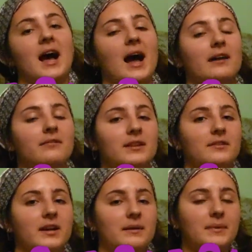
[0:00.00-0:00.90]
I really
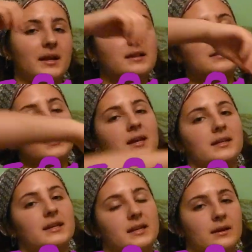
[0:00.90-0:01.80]
recommend
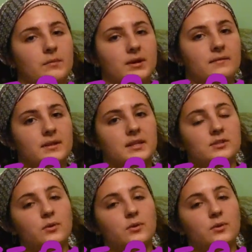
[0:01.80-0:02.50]
getting one of these